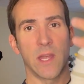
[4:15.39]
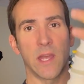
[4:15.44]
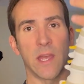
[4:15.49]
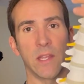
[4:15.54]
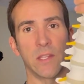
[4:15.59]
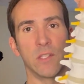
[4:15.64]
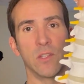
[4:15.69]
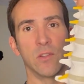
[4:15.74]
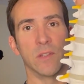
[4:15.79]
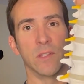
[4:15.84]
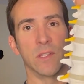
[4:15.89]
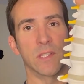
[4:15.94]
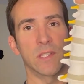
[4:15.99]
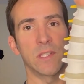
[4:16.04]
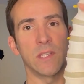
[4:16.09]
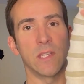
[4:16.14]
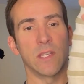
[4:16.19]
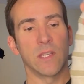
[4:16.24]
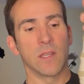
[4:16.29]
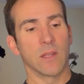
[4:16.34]
As you can
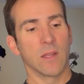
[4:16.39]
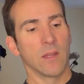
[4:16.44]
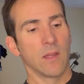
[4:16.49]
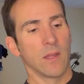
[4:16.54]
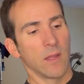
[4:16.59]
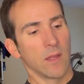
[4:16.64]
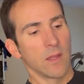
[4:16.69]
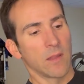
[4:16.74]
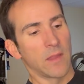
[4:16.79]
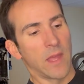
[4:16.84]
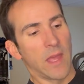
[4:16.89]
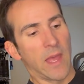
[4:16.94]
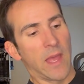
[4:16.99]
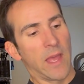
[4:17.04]
see, the